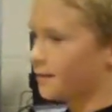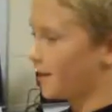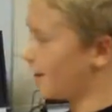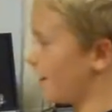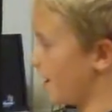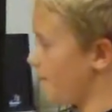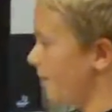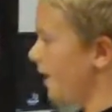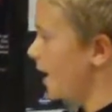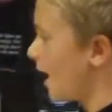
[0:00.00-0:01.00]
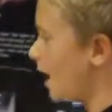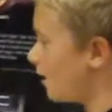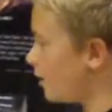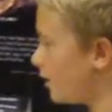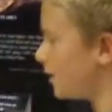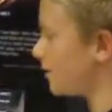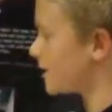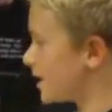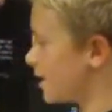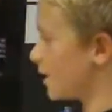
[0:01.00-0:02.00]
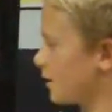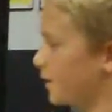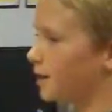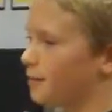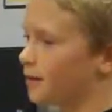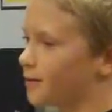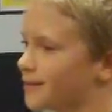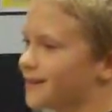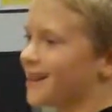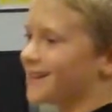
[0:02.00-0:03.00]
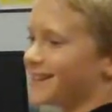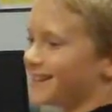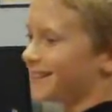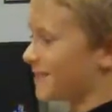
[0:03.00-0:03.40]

Okay, how old was the Earth when the Moon was created?